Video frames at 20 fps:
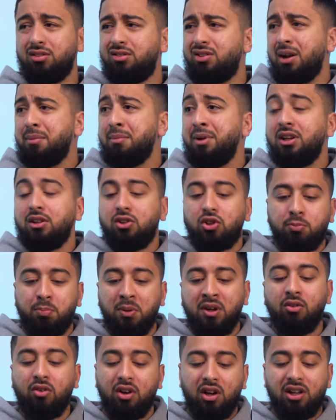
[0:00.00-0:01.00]
do you know what i mean just
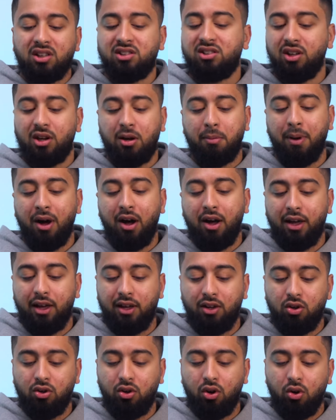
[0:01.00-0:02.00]
be realistic about it
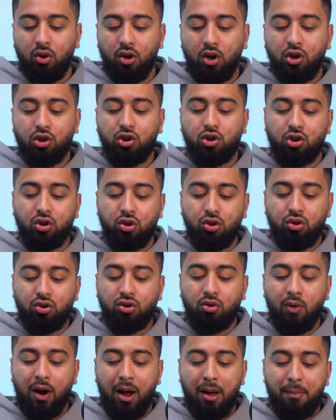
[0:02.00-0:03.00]
you know choose
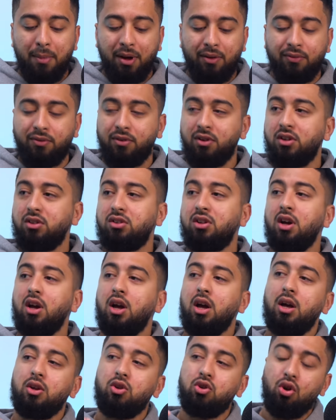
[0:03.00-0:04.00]
the right method
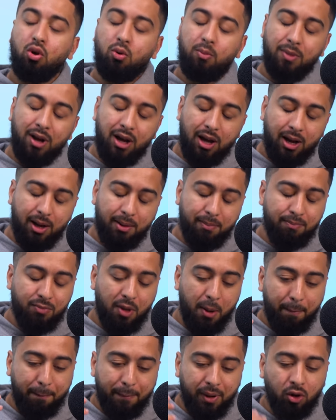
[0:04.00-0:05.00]
you know um,
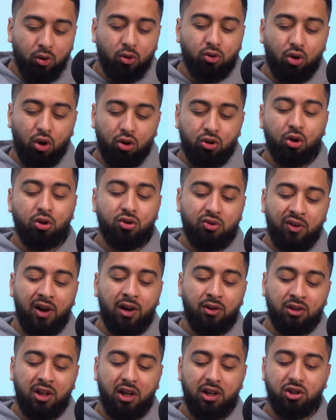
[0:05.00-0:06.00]
build on those
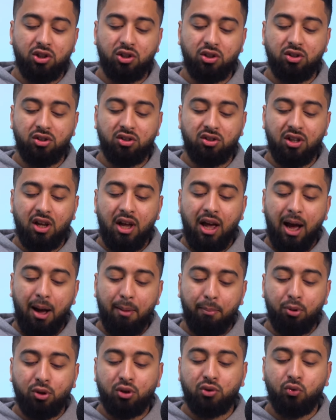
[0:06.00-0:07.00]
foundations
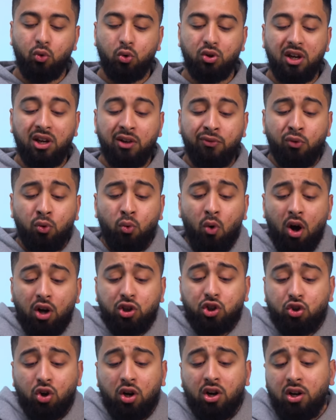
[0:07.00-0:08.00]
and push forward. And if you are
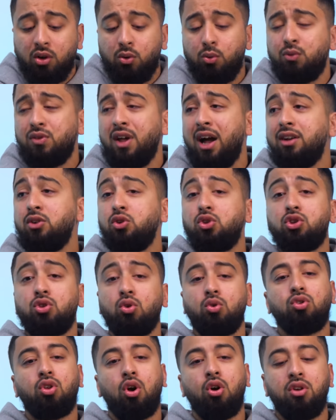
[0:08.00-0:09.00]
struggling with that and you
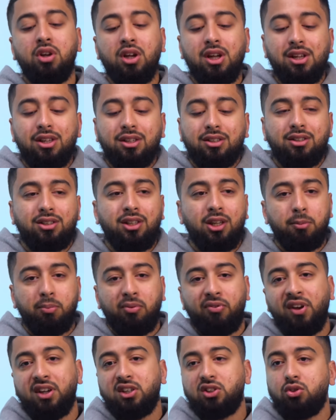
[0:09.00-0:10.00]
still don't seek
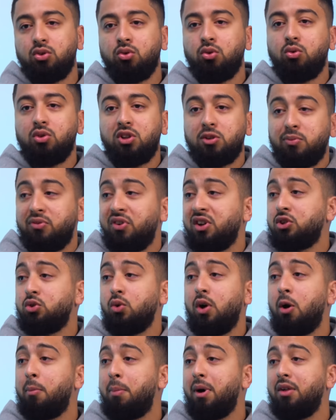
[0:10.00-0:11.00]
professional, there's professional
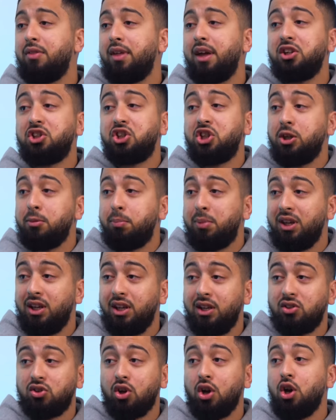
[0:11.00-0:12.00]
help out there,
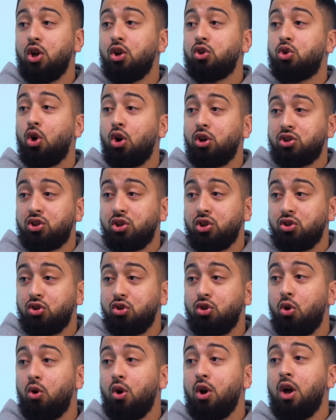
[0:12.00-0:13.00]
GPs, doctors, you
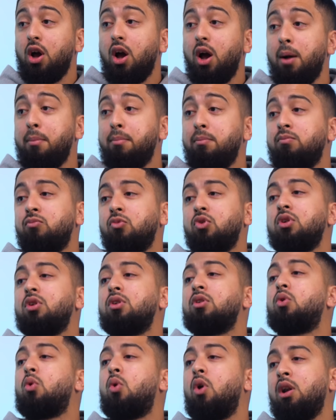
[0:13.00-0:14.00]
know, um,
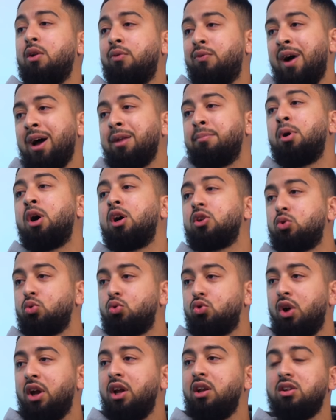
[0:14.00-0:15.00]
qualified personal
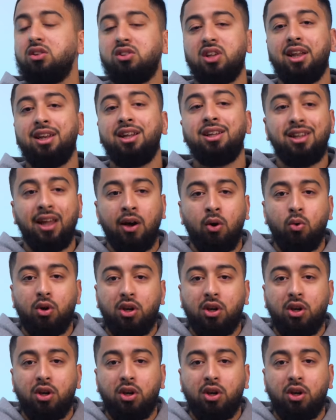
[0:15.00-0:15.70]
trainers, and then they'll